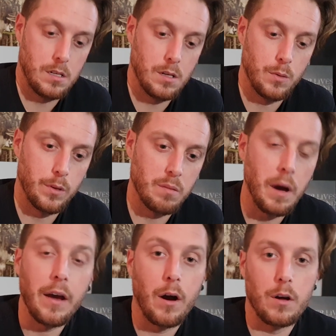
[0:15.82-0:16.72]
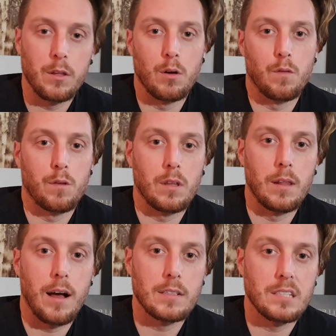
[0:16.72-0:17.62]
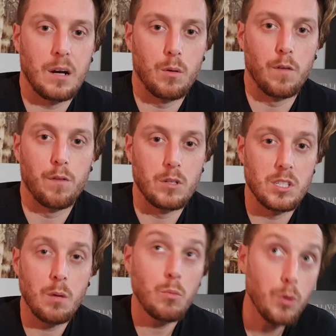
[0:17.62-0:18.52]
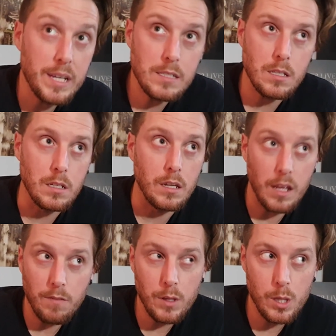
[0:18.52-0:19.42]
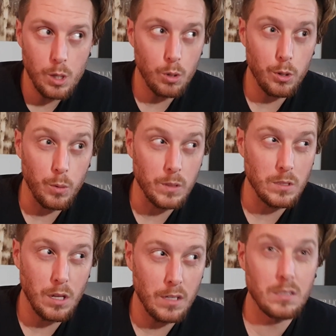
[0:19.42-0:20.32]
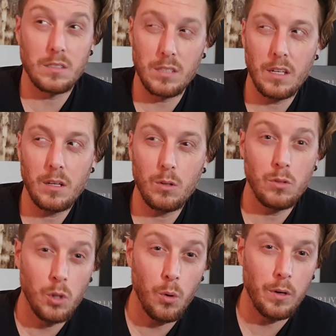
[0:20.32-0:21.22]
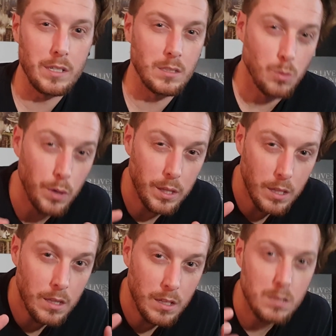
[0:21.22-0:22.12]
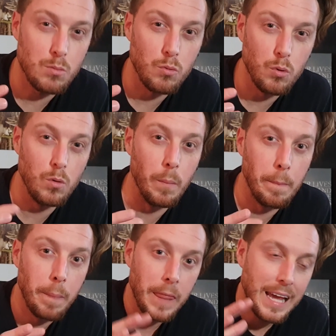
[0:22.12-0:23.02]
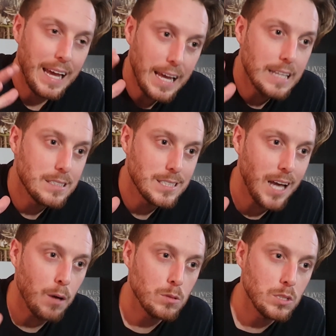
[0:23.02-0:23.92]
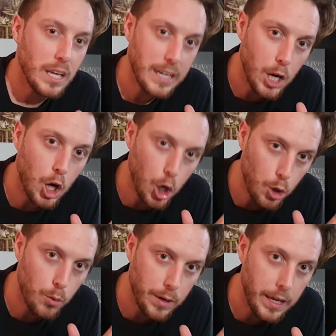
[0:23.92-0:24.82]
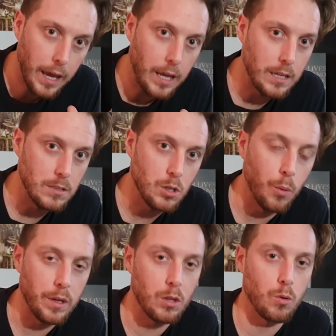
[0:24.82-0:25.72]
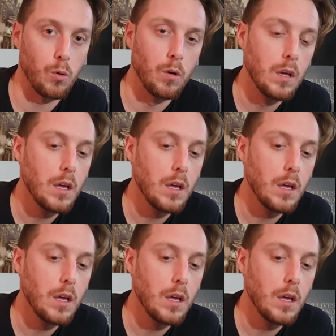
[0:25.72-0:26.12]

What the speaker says: with my audio for the last hour. For some reason, even though there is not a single noise within this room, it sounds like a hurricane is going through.